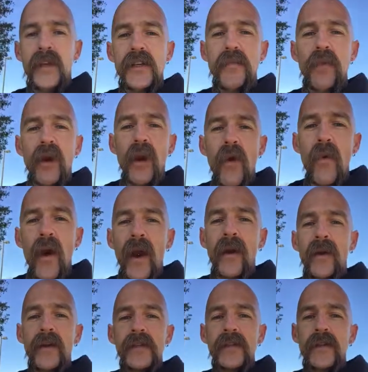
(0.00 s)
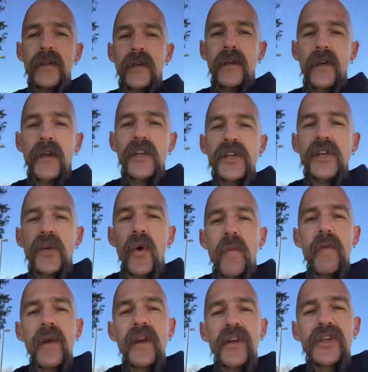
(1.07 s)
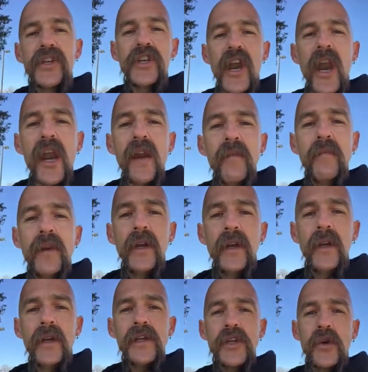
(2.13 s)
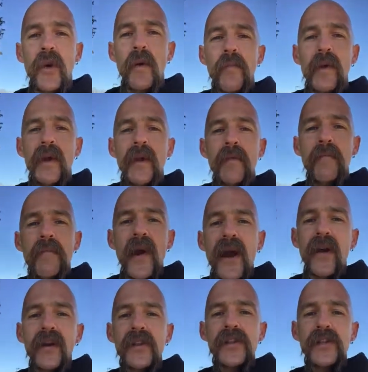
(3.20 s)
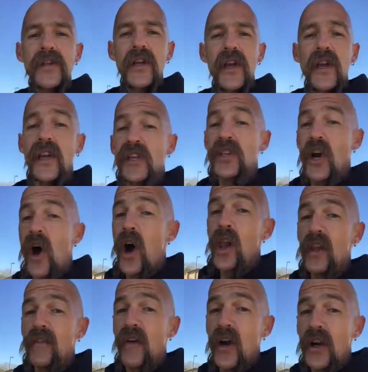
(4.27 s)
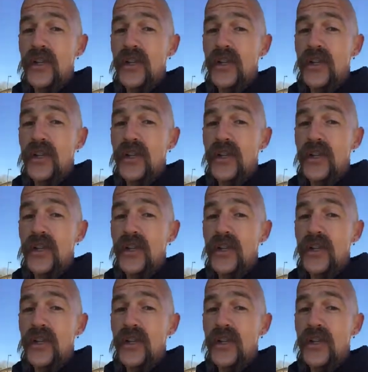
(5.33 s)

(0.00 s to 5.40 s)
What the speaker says: to bring awareness, to quit being ashamed, to quit being embarrassed. It's all of